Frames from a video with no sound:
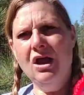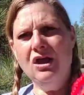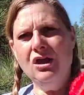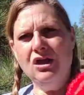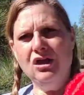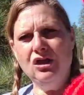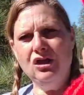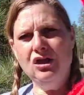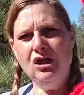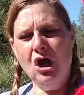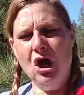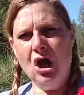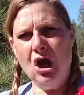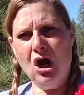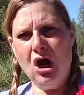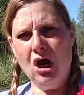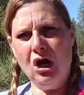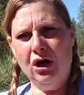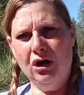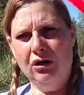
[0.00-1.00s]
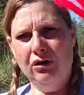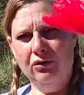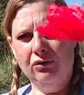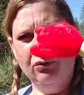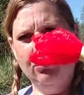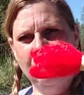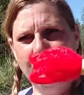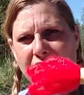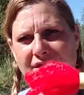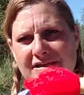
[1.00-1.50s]
Yarn.
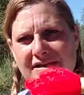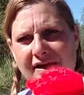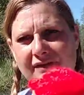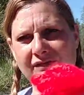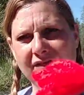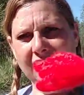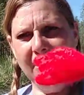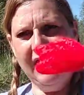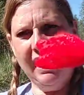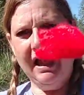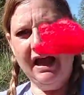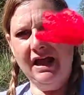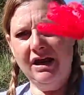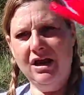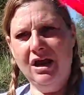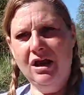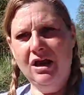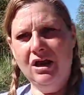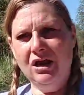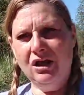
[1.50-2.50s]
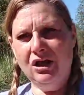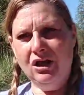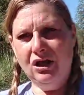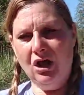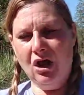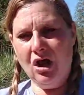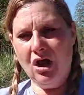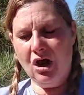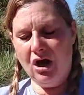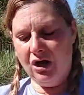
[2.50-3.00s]
We definitely had
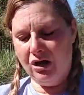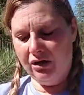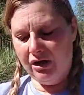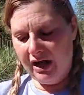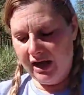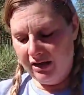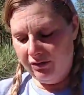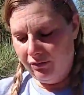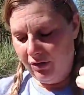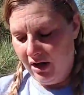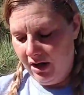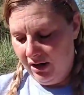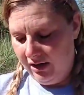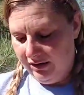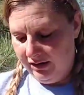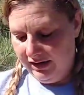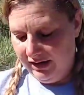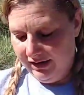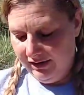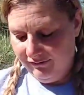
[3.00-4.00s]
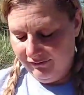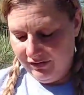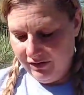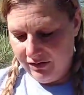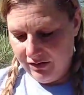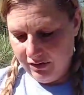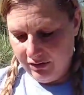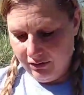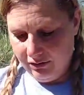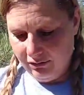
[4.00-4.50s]
yarn. And even
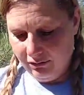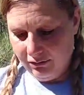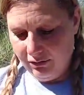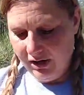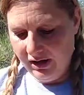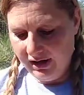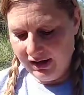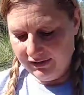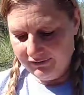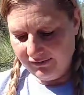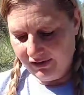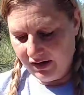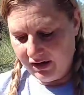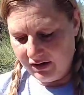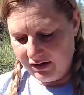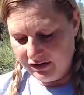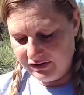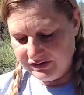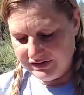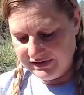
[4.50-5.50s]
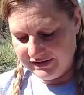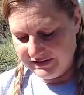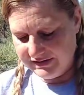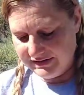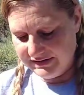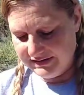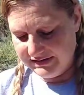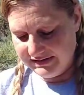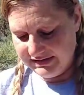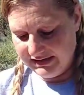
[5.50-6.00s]
though it's hard to
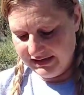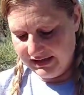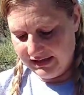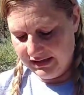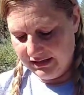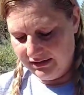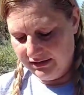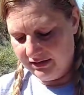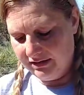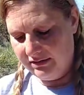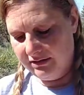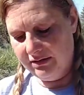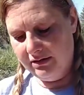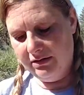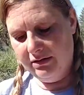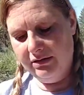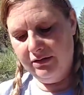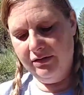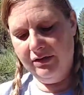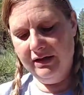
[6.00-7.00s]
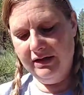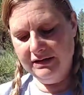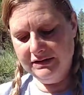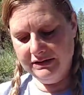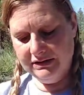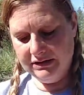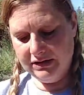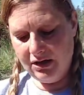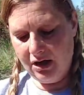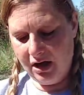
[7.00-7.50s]
see,
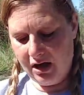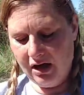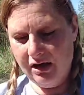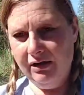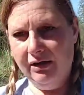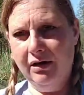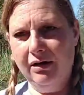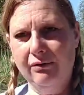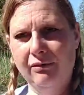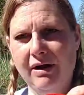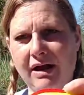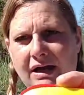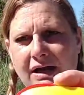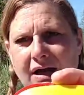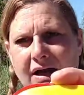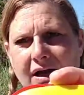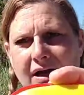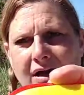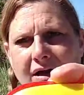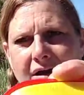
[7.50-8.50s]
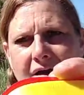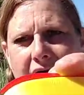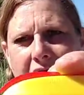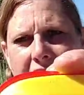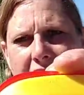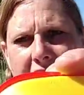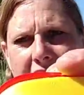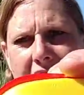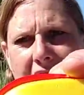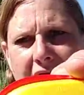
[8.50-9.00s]
this color right here
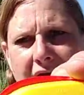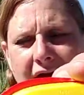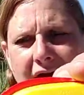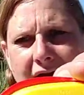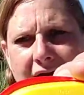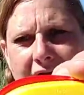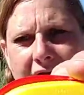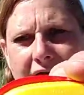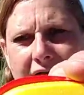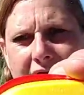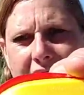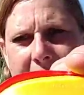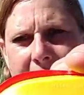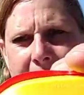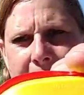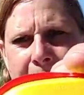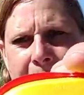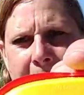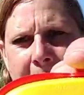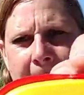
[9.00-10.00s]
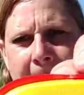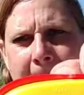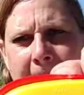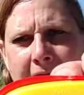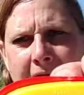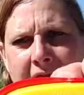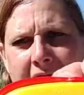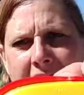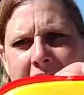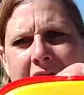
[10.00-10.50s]
is
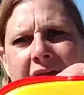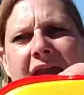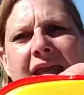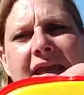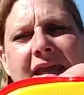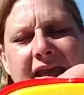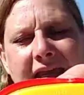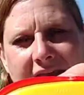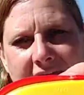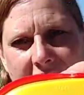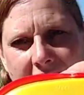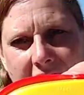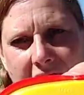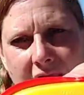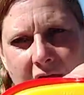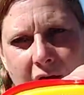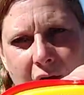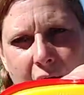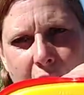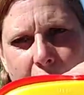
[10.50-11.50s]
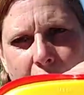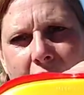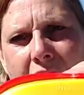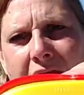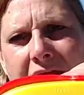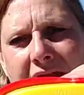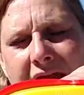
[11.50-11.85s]
yellow.